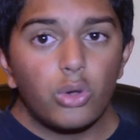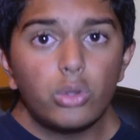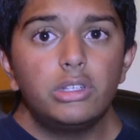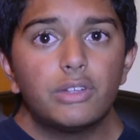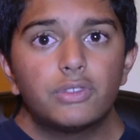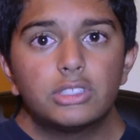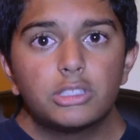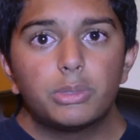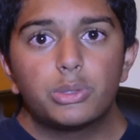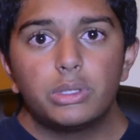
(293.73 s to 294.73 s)
The only
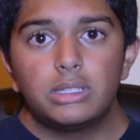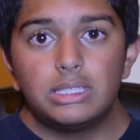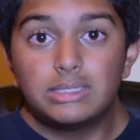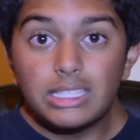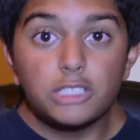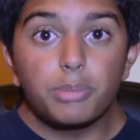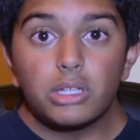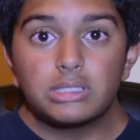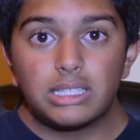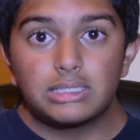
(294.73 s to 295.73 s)
differences between the 6
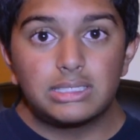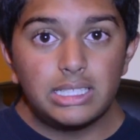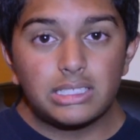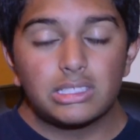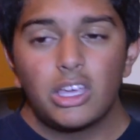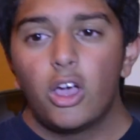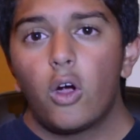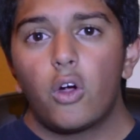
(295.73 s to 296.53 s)
Plus and 6